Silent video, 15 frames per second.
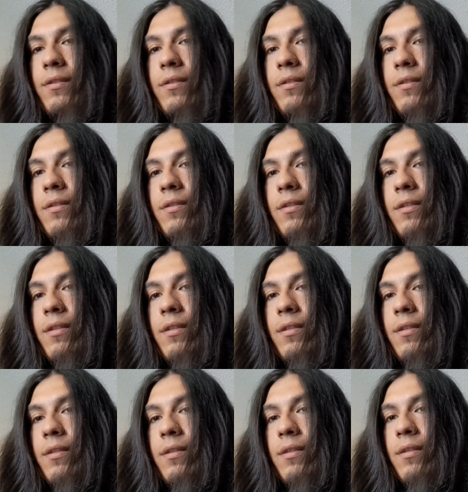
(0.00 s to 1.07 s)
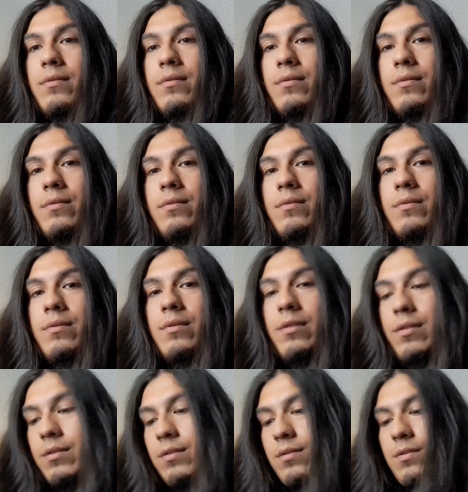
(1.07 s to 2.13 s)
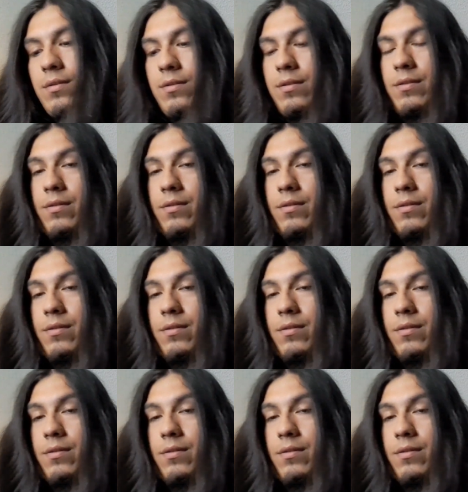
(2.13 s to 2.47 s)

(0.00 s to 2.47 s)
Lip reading: (no one is talking)